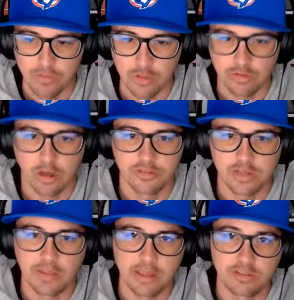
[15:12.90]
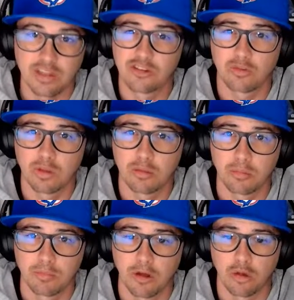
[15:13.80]
you saw us sign the extension with
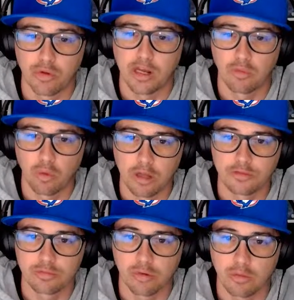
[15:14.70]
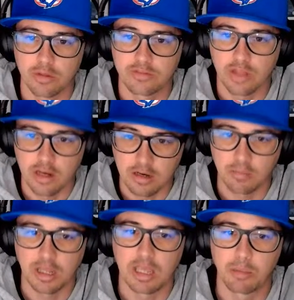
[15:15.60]
him already once, right? We extended
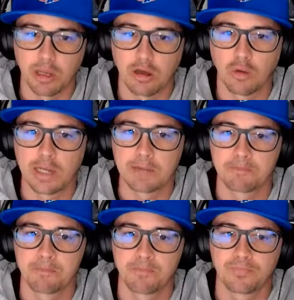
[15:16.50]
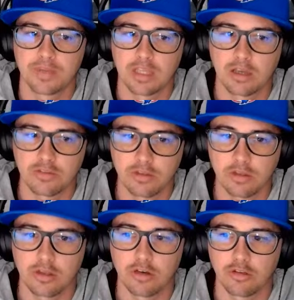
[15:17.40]
him to keep it going, because
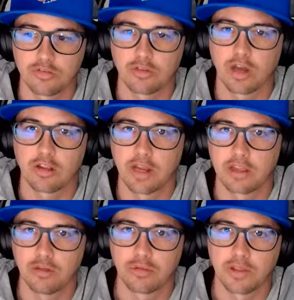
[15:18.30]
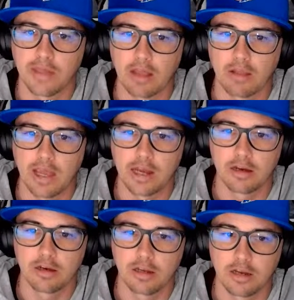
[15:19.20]
you still got a lot of youth on that
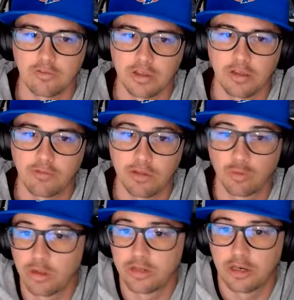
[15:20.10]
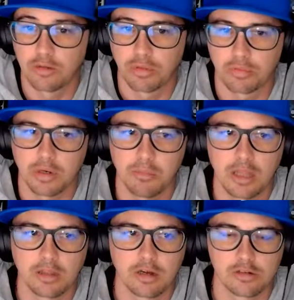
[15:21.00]
line, and if he's willing to do 3
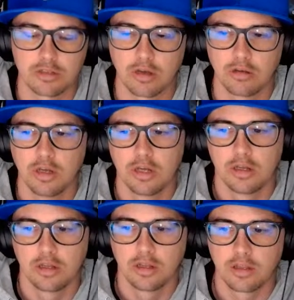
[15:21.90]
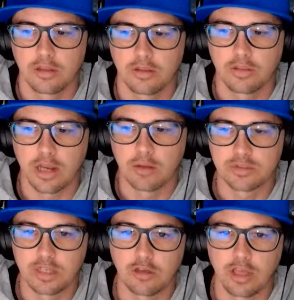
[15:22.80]
million or so, then I
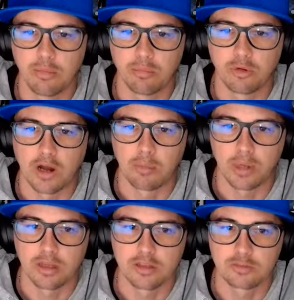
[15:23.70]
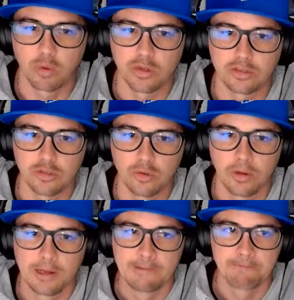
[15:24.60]
would say you keep him around. But at this point too,